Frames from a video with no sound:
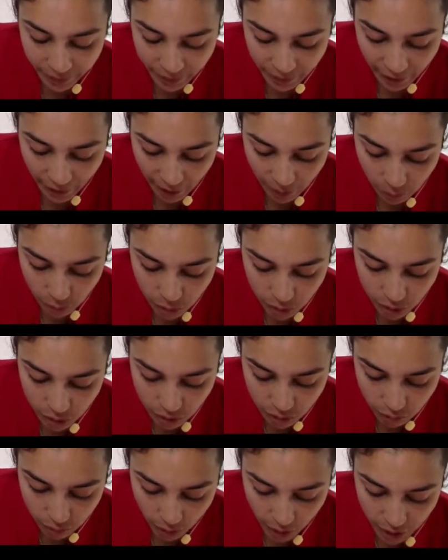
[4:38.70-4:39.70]
How does
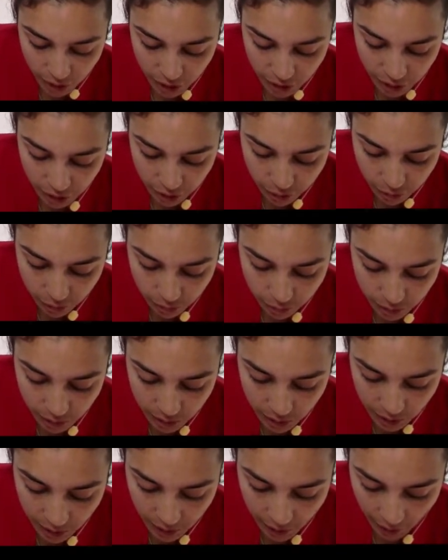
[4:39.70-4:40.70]
the writer use
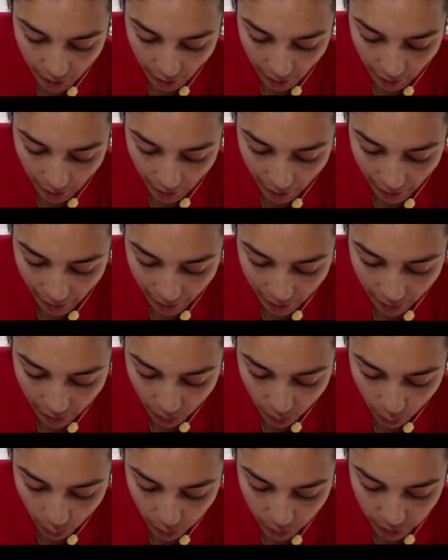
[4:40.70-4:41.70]

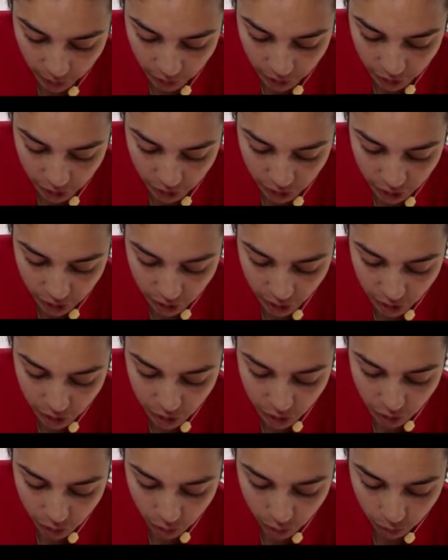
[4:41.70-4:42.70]
language?
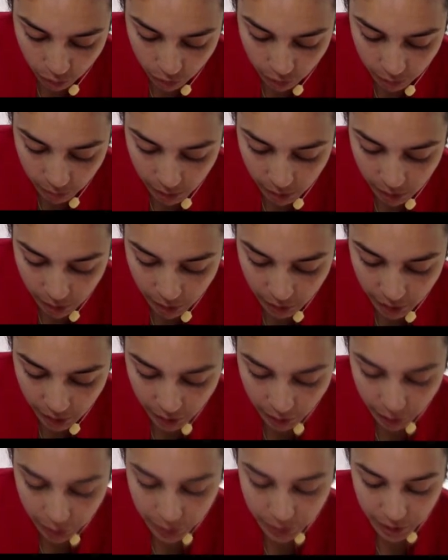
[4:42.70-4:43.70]
So you're not going to be looking
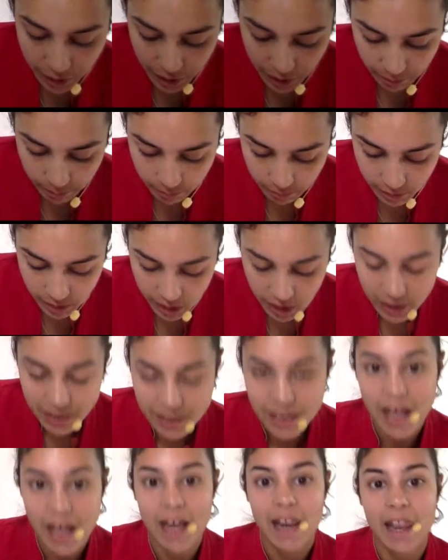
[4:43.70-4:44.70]
at themes,
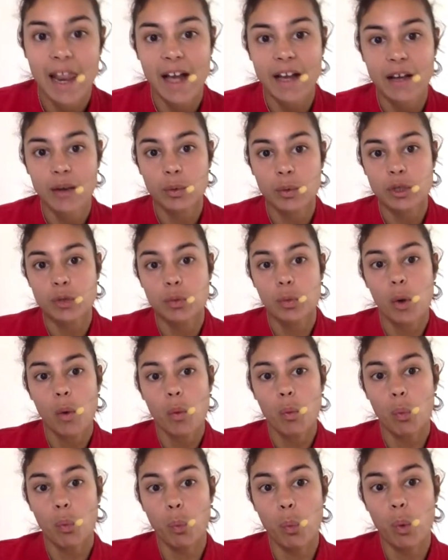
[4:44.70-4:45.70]
it's language. What
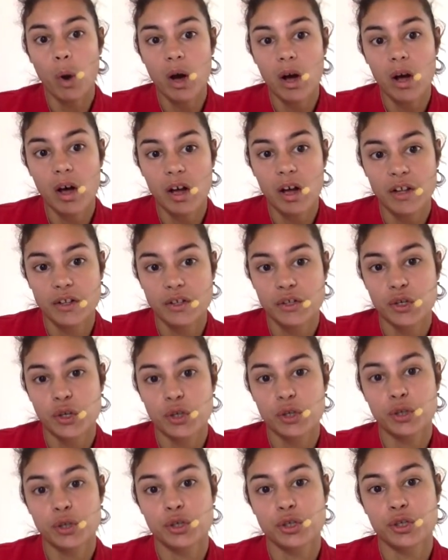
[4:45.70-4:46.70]
words
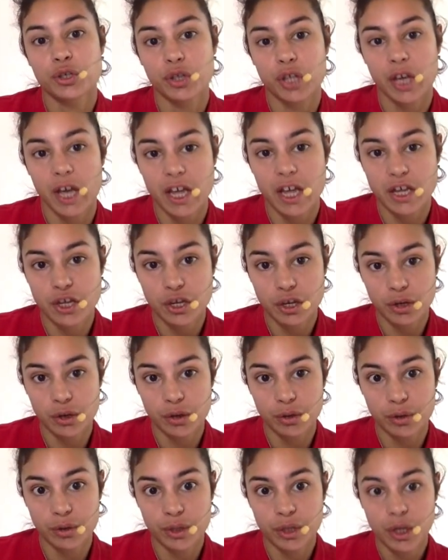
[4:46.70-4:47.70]
do they
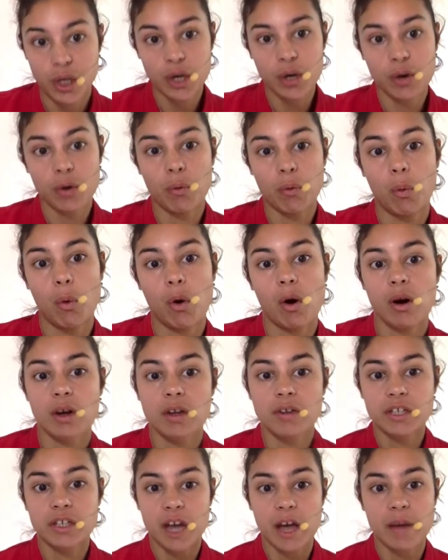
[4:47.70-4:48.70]
use?
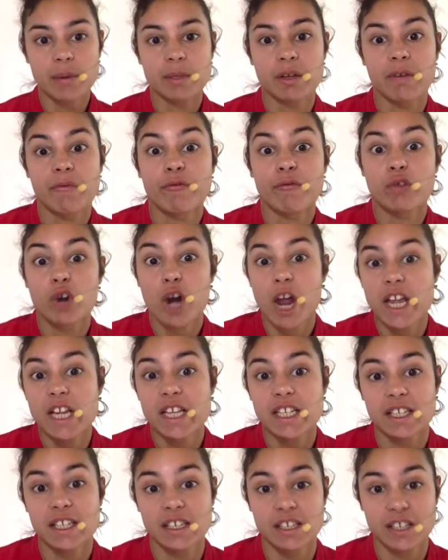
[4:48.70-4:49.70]
What types of
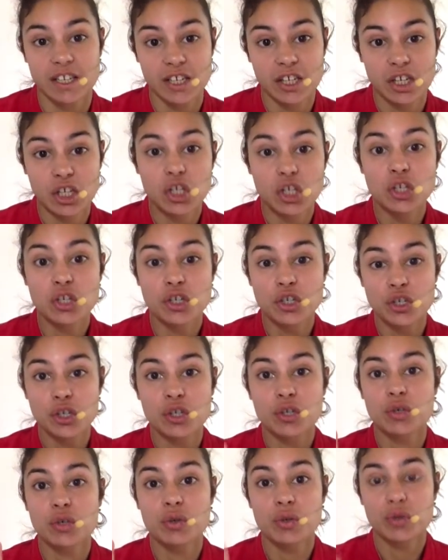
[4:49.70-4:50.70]
phrases
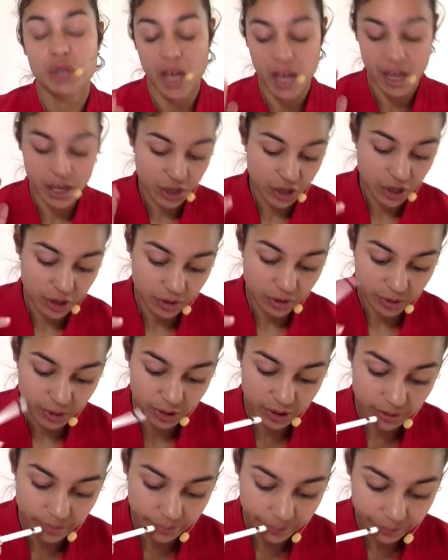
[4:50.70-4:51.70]
do they use?